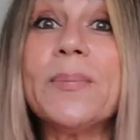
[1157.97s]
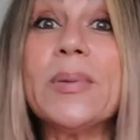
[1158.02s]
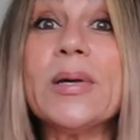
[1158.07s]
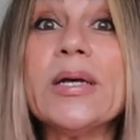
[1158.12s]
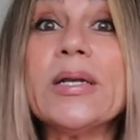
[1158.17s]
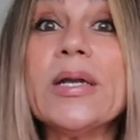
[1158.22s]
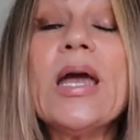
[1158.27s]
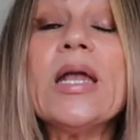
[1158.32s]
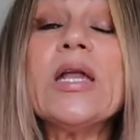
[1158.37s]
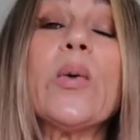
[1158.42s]

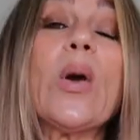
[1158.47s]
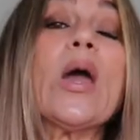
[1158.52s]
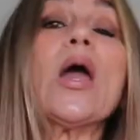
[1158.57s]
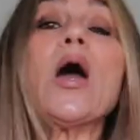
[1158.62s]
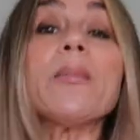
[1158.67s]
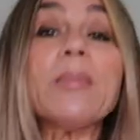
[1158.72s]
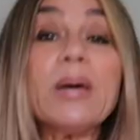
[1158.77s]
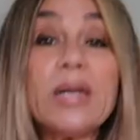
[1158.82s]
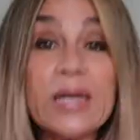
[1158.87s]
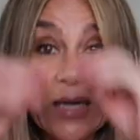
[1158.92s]
But anyway,
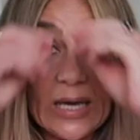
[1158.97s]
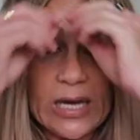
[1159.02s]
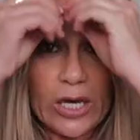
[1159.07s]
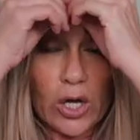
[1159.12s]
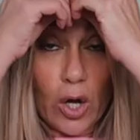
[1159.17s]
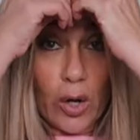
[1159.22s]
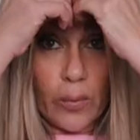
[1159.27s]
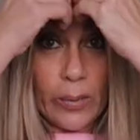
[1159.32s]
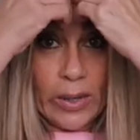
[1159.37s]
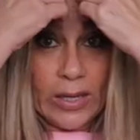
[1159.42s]
I'm gonna get
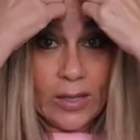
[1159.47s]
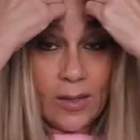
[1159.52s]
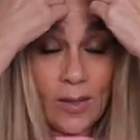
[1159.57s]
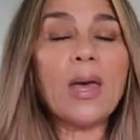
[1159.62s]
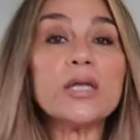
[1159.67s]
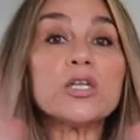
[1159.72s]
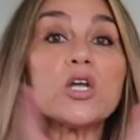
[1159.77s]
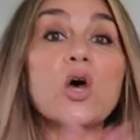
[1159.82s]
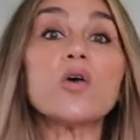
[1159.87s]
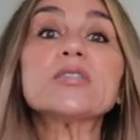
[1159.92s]
going
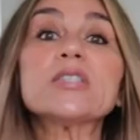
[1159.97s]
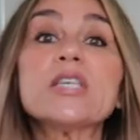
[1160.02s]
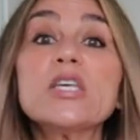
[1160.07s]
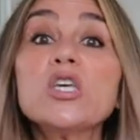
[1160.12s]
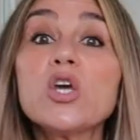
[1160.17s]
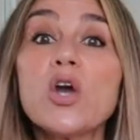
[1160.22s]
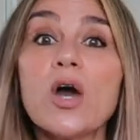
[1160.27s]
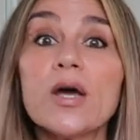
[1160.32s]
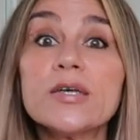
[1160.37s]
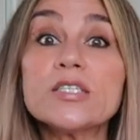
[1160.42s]
and I'll see
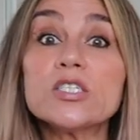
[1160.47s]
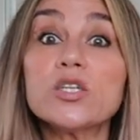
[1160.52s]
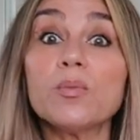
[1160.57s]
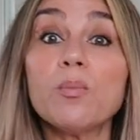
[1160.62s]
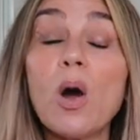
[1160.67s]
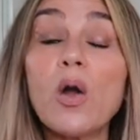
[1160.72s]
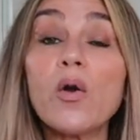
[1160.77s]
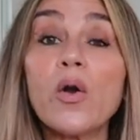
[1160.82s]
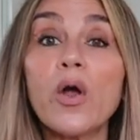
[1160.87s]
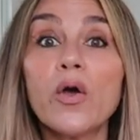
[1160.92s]
you guys
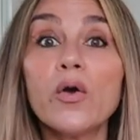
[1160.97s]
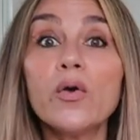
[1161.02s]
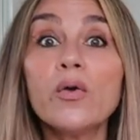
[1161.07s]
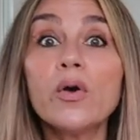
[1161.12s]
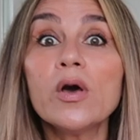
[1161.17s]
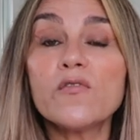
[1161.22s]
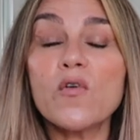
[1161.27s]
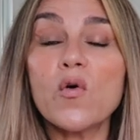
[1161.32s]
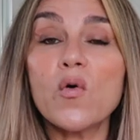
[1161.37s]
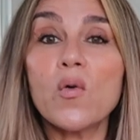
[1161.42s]
tomorrow
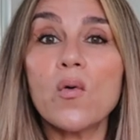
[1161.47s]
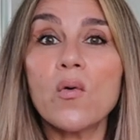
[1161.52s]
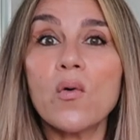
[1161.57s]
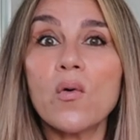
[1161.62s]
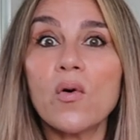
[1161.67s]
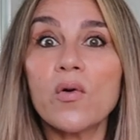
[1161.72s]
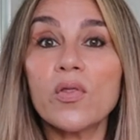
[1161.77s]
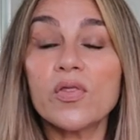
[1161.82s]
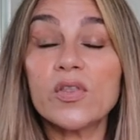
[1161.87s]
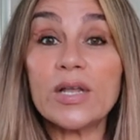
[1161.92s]

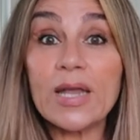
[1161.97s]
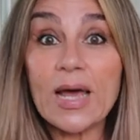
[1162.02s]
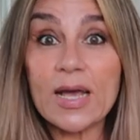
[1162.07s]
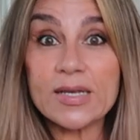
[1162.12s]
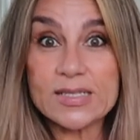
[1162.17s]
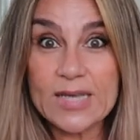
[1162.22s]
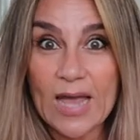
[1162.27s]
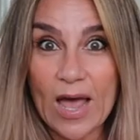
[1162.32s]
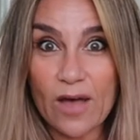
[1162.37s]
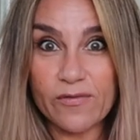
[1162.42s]
for the
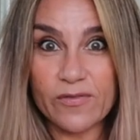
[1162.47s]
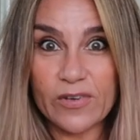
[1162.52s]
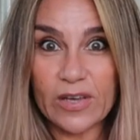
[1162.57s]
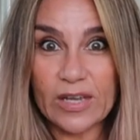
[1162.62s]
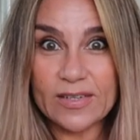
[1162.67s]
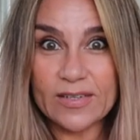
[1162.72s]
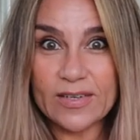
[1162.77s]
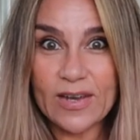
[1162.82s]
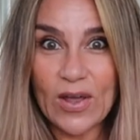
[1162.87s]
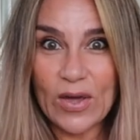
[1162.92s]
last
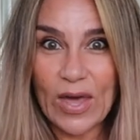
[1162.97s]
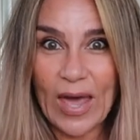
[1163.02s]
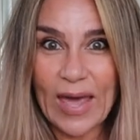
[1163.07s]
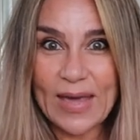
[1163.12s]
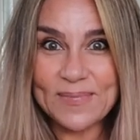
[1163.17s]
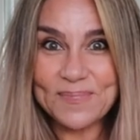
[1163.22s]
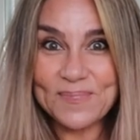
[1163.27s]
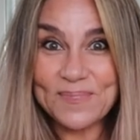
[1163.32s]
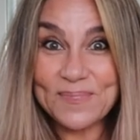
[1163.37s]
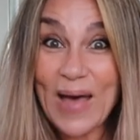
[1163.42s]
outfit. Okay,
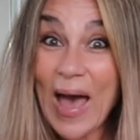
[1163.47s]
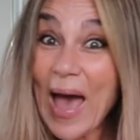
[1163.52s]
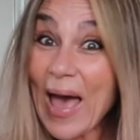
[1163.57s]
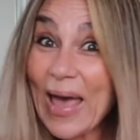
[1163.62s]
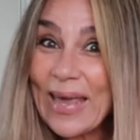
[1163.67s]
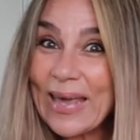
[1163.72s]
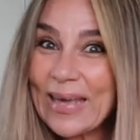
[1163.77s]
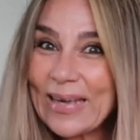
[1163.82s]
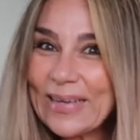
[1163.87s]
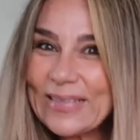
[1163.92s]

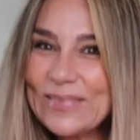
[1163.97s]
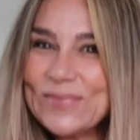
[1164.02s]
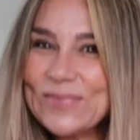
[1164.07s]
bye.